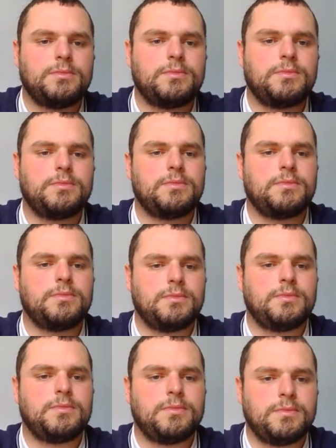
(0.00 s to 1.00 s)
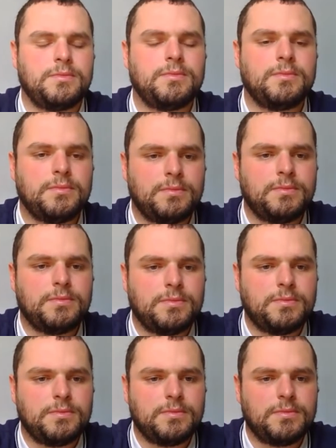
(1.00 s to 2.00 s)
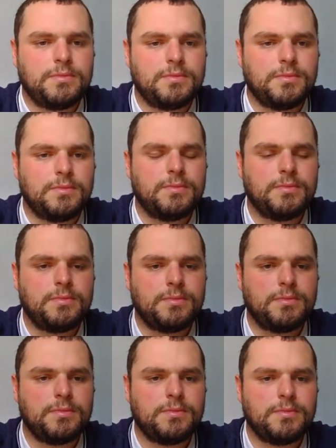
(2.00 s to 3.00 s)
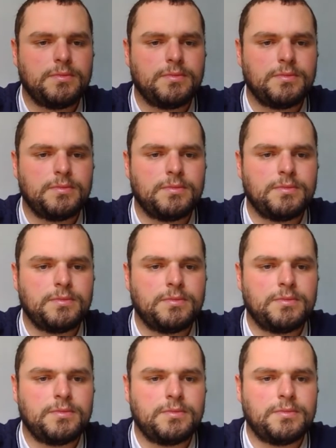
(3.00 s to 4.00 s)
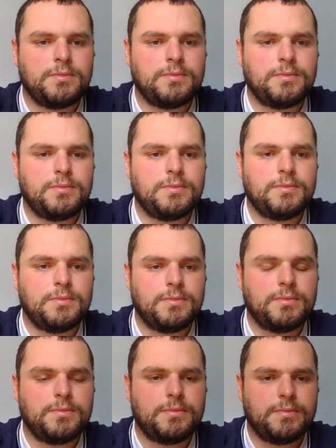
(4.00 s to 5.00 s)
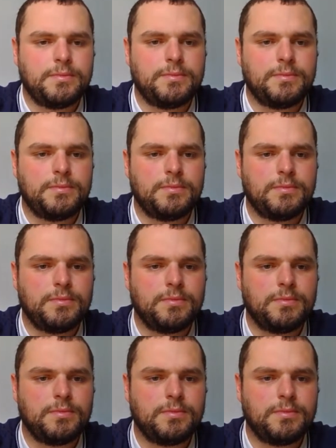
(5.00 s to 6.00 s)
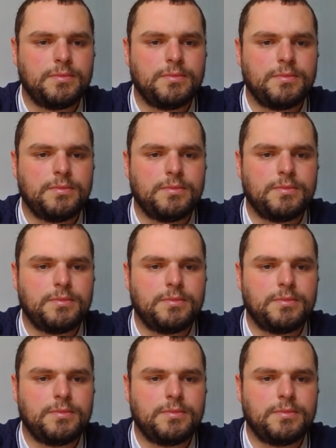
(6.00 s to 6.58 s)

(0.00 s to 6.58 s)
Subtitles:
This person isn't speaking.